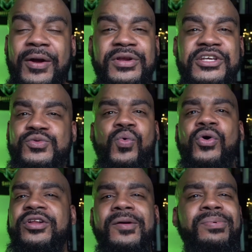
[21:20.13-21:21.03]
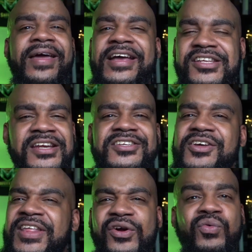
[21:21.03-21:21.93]
We just water the plants until
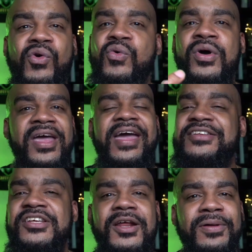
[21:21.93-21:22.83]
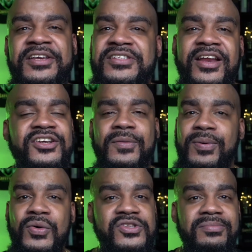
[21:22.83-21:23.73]
they grow into the place that they're
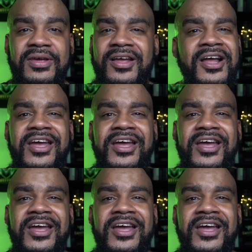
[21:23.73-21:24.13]
supposed to be.